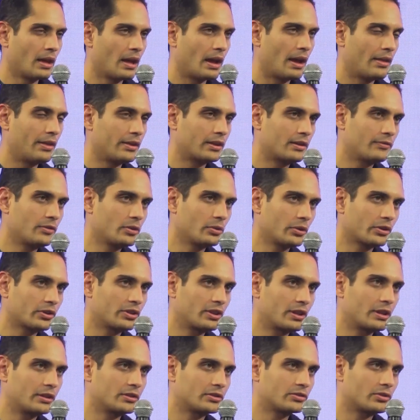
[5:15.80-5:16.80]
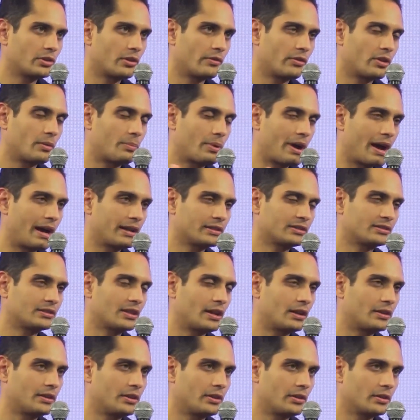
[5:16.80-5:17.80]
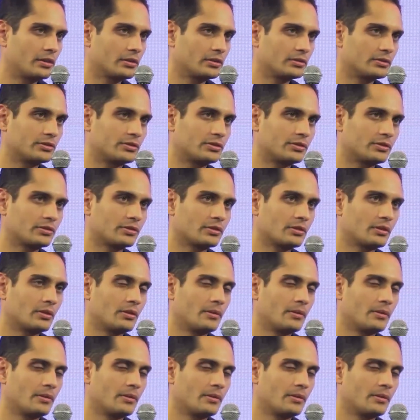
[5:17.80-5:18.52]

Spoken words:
think if you look at the industry over the past 10 years,